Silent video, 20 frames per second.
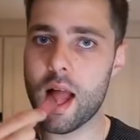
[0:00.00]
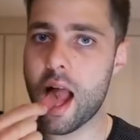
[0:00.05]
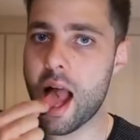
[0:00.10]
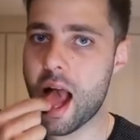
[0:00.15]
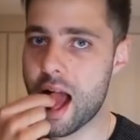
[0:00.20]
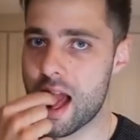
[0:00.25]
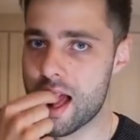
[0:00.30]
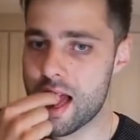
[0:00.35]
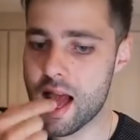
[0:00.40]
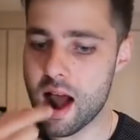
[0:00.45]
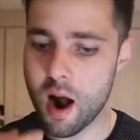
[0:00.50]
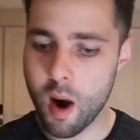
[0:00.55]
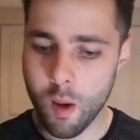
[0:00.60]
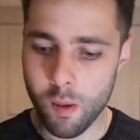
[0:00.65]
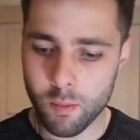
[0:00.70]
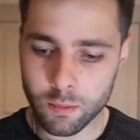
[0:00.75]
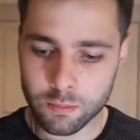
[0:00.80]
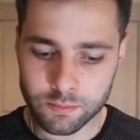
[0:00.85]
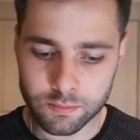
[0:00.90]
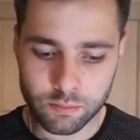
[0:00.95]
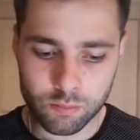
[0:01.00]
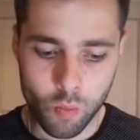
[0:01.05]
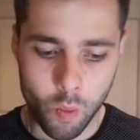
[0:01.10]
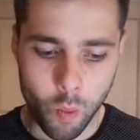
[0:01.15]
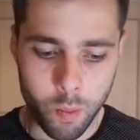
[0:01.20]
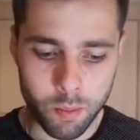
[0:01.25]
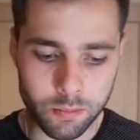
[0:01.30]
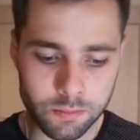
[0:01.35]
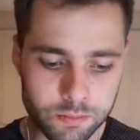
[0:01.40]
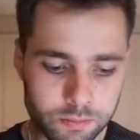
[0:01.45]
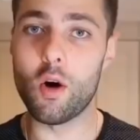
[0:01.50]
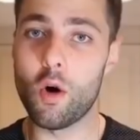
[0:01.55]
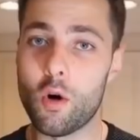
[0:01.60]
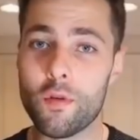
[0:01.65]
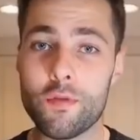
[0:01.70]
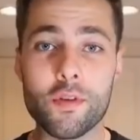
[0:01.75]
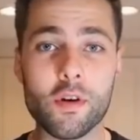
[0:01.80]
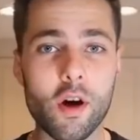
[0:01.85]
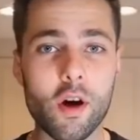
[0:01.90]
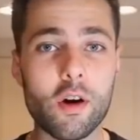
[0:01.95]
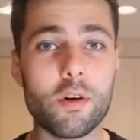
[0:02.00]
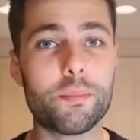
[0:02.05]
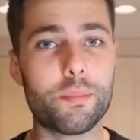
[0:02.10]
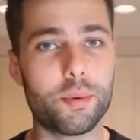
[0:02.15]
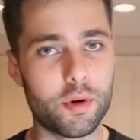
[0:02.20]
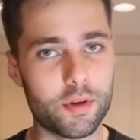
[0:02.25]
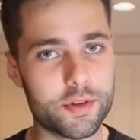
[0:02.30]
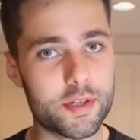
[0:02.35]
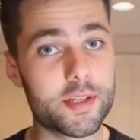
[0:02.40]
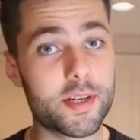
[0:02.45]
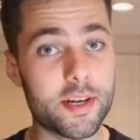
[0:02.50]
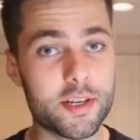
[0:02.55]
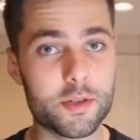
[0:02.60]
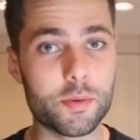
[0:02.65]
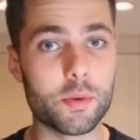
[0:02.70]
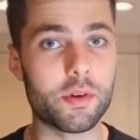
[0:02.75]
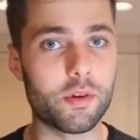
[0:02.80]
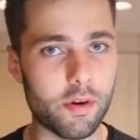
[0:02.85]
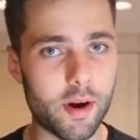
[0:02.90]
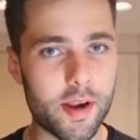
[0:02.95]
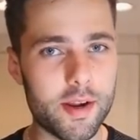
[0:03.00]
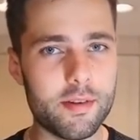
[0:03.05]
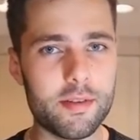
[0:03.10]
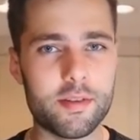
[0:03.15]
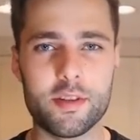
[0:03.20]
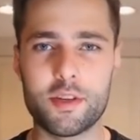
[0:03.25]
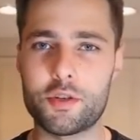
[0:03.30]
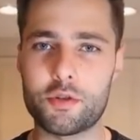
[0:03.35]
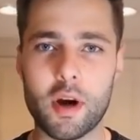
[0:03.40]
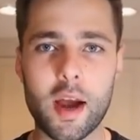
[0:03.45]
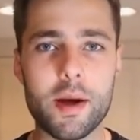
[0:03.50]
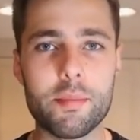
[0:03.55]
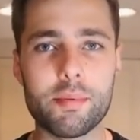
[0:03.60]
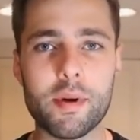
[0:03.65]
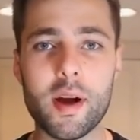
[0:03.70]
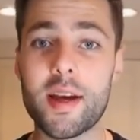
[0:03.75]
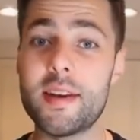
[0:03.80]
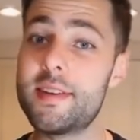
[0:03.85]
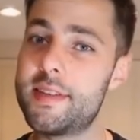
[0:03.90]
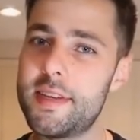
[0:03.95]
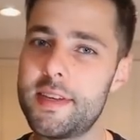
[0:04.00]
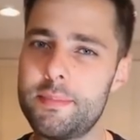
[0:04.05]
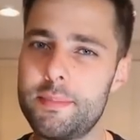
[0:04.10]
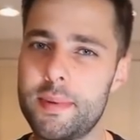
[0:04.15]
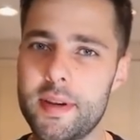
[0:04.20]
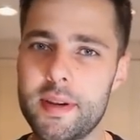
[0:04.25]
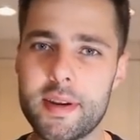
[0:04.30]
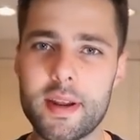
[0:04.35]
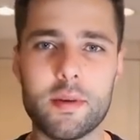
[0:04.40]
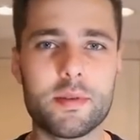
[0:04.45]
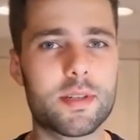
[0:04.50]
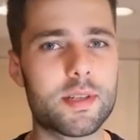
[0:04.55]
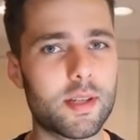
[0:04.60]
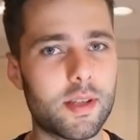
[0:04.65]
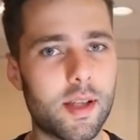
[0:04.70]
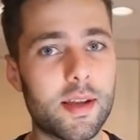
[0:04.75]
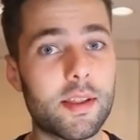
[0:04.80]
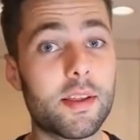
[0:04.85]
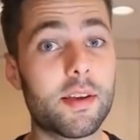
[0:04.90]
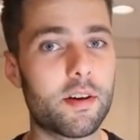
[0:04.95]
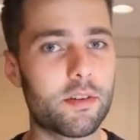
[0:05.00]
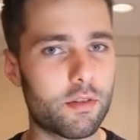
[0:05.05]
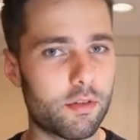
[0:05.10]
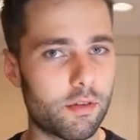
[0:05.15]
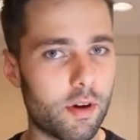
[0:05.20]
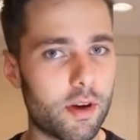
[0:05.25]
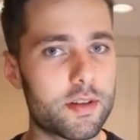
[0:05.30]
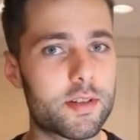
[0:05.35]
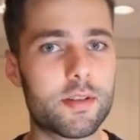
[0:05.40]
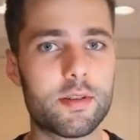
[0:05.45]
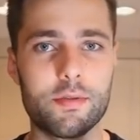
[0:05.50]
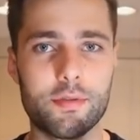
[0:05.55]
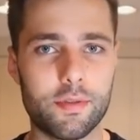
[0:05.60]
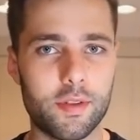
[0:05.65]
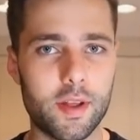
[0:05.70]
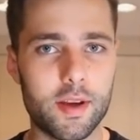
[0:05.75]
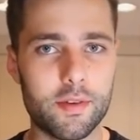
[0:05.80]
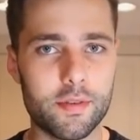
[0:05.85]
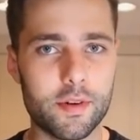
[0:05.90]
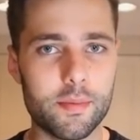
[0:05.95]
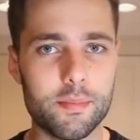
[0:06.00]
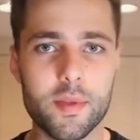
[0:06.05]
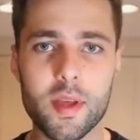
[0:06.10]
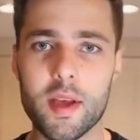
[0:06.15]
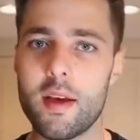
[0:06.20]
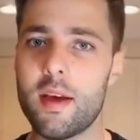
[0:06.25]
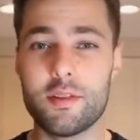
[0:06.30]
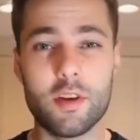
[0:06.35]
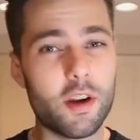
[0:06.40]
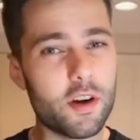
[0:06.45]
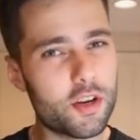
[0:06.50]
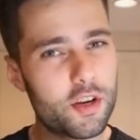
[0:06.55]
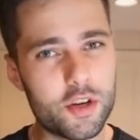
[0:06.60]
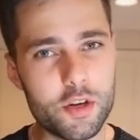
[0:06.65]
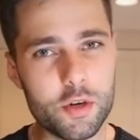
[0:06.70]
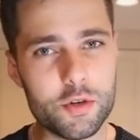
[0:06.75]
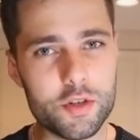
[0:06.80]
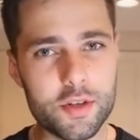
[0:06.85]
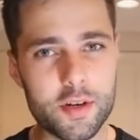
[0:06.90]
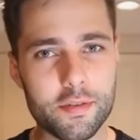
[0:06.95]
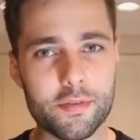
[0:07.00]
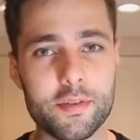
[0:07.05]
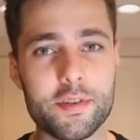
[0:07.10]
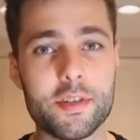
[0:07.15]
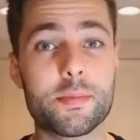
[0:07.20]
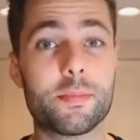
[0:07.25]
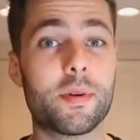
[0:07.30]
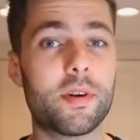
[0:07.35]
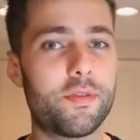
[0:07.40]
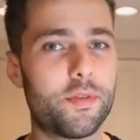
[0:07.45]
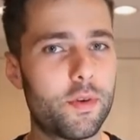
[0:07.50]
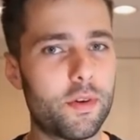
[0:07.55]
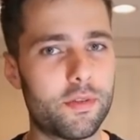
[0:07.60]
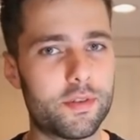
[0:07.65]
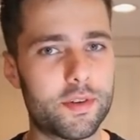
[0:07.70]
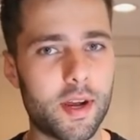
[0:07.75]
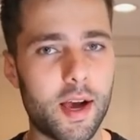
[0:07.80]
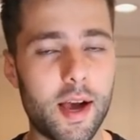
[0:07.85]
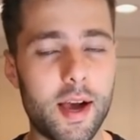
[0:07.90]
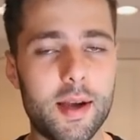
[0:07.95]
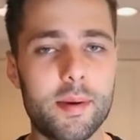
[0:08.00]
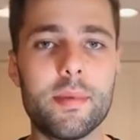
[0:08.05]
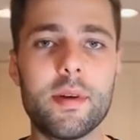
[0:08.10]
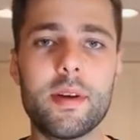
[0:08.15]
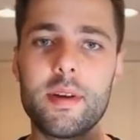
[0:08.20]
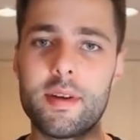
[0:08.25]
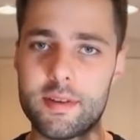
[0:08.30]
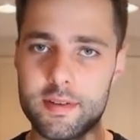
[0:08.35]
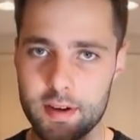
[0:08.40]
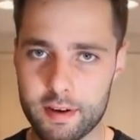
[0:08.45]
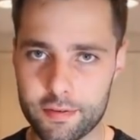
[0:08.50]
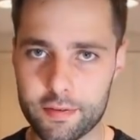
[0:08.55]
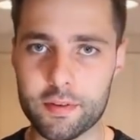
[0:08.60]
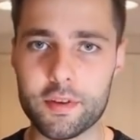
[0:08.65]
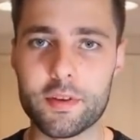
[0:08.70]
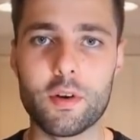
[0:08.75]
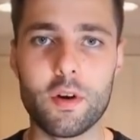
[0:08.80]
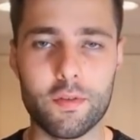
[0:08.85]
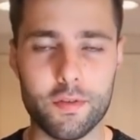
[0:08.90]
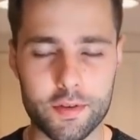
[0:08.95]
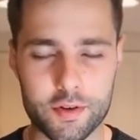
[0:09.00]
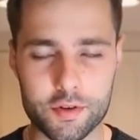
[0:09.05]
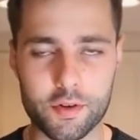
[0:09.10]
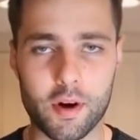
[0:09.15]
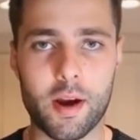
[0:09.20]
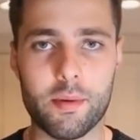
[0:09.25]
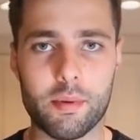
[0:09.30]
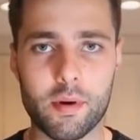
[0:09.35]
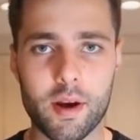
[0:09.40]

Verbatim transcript: from this content. Overall, both steaks were great. The dry brine did beat it up slightly on crust and flavor. Not a huge difference, but if you have time, definitely go for the dry